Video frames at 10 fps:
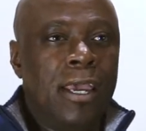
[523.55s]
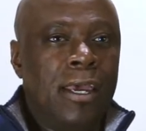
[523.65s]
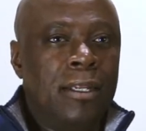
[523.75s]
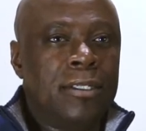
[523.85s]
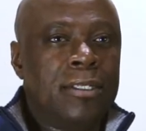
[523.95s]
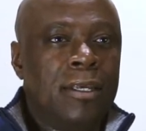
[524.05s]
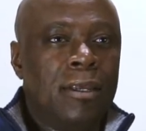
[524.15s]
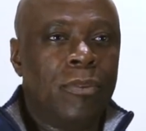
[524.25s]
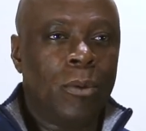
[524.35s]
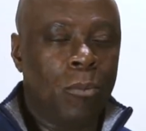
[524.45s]
And
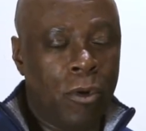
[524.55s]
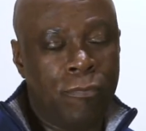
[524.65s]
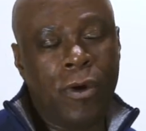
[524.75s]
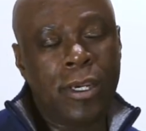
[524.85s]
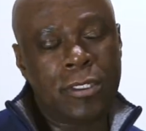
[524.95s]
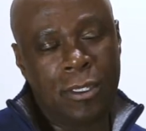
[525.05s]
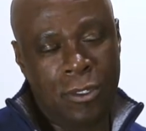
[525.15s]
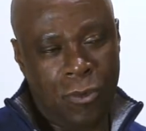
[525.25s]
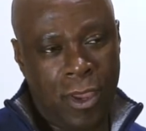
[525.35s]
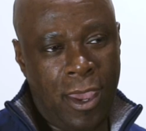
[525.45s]
the more advice that
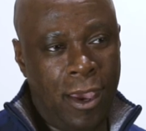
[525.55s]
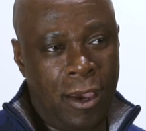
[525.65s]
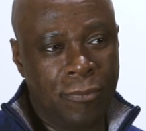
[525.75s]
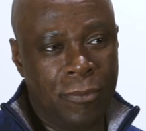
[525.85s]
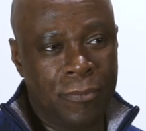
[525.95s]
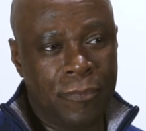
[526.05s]
you have,